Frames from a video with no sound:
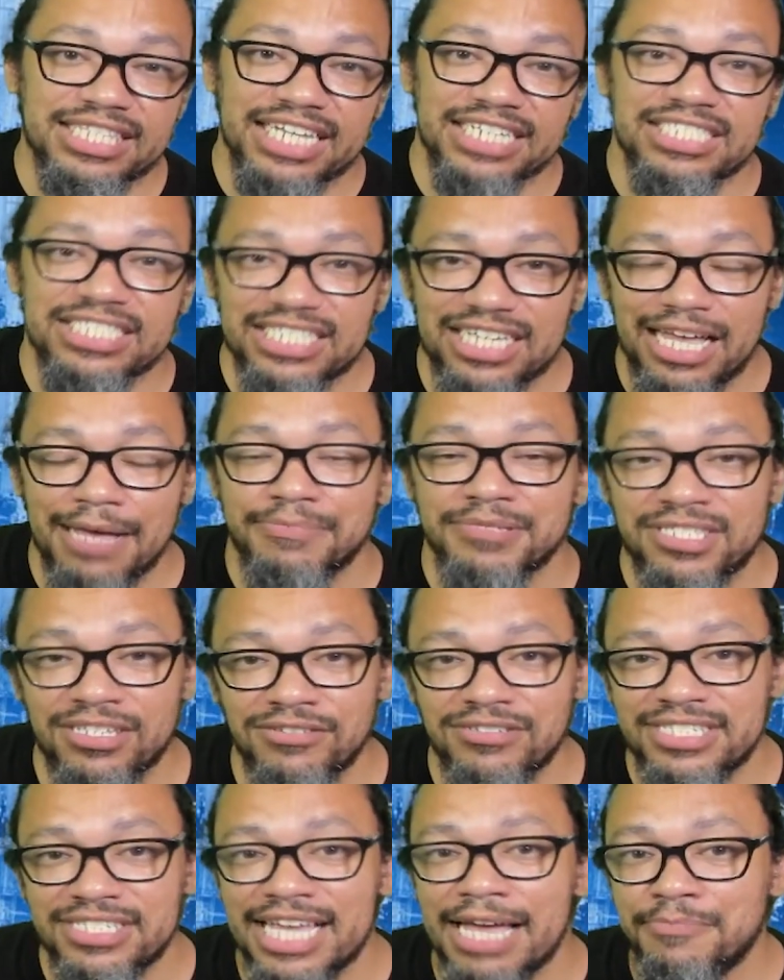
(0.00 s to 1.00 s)
end of the
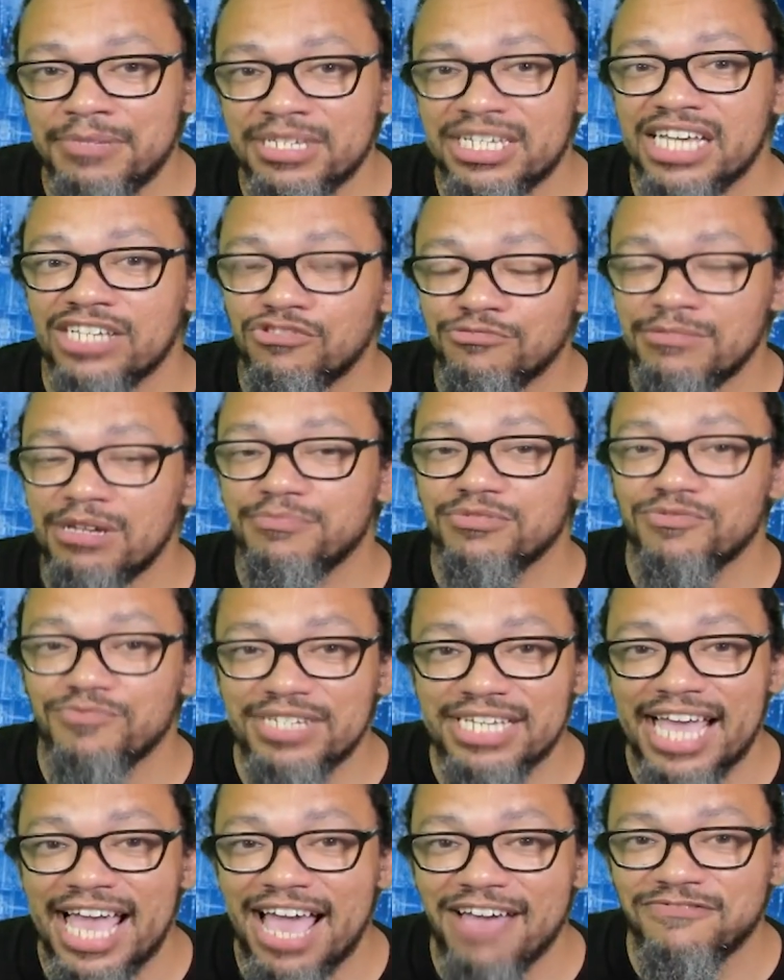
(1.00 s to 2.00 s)
episode yet, because remember,
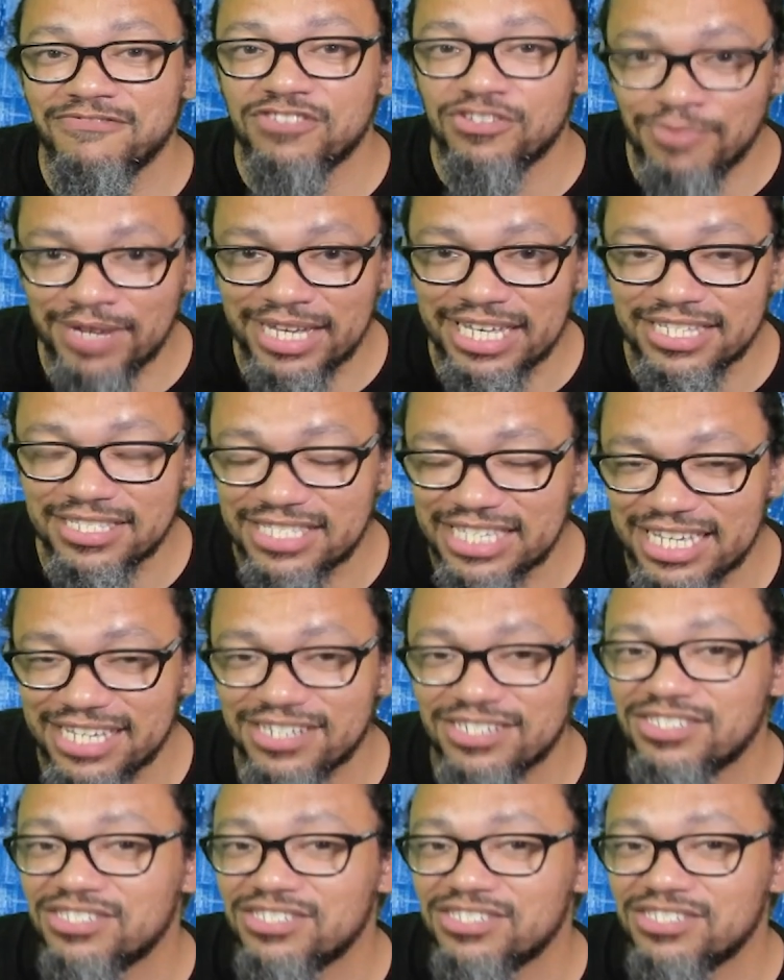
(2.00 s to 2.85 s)
we have twins here.